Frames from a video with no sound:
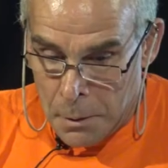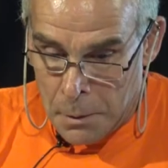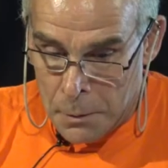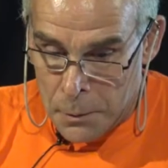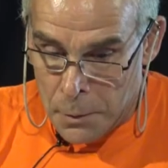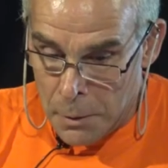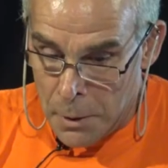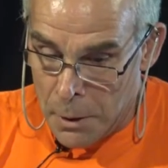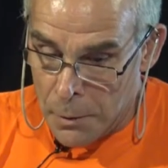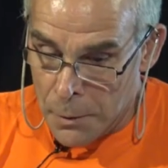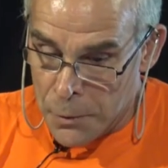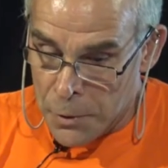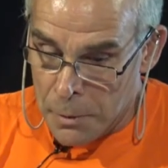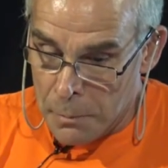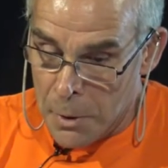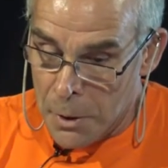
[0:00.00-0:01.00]
So here are
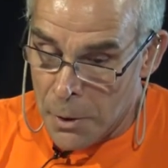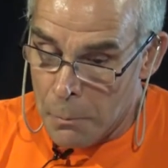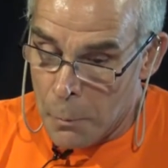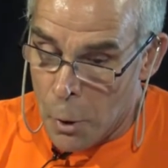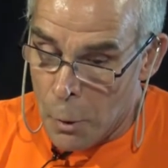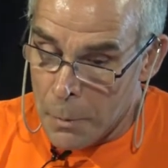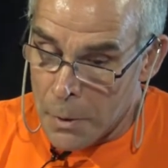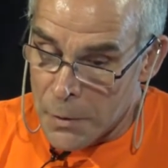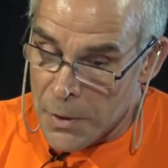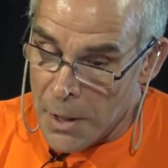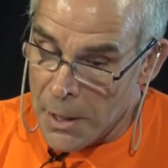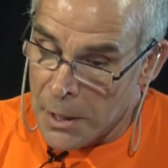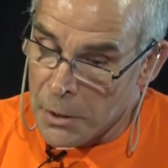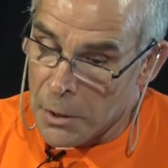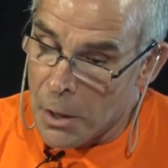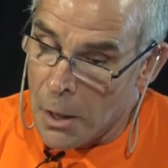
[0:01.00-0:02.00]
some in the moments. I
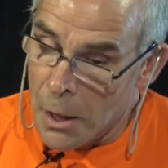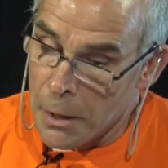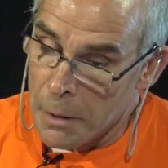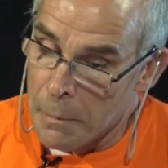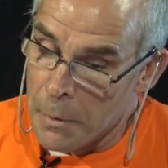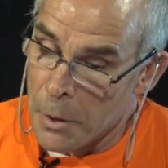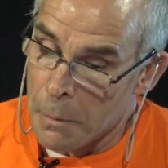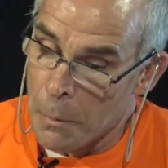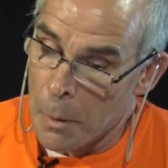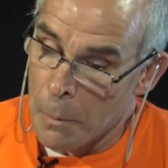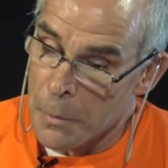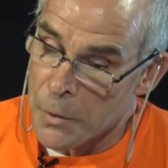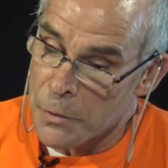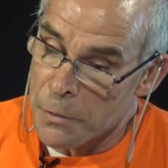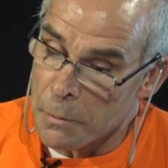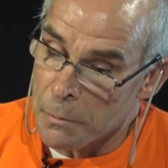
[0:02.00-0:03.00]
like to call them in the
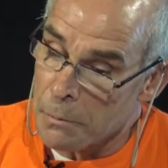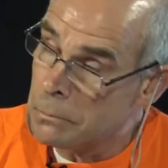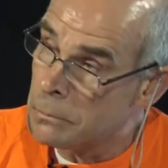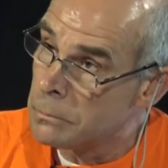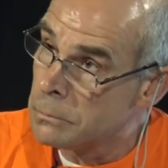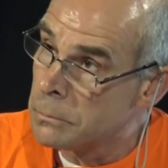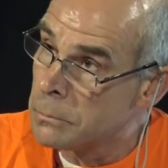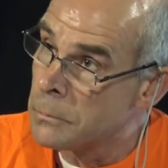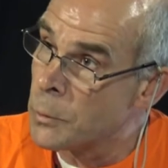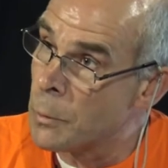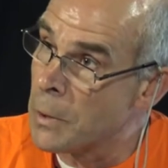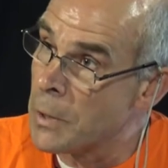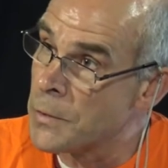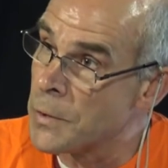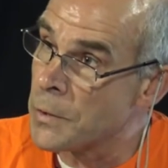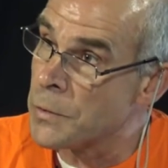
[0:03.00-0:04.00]
moments from
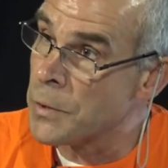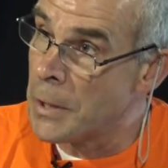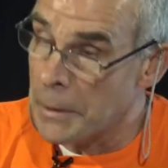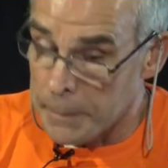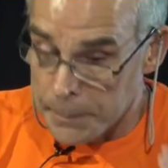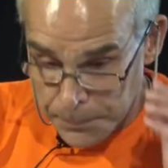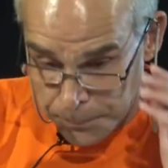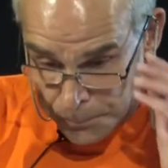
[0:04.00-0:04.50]
2016.